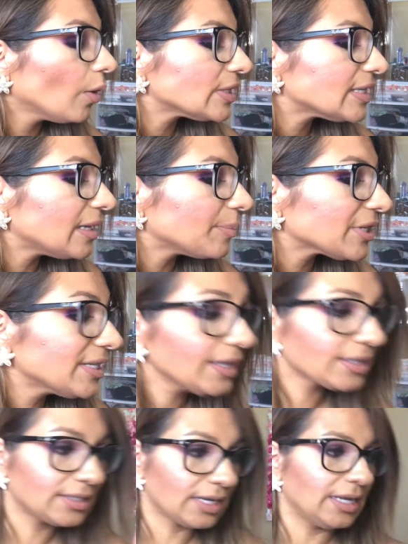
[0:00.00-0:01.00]
number
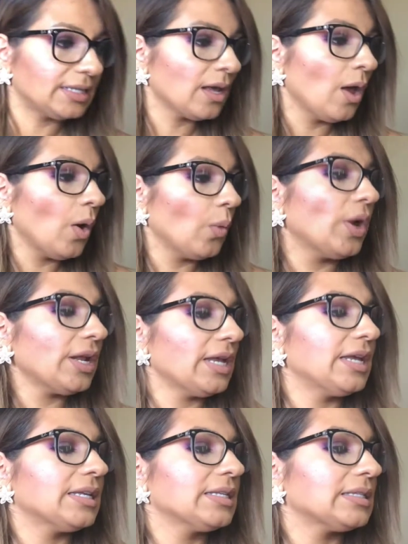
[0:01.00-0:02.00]
6 is, what is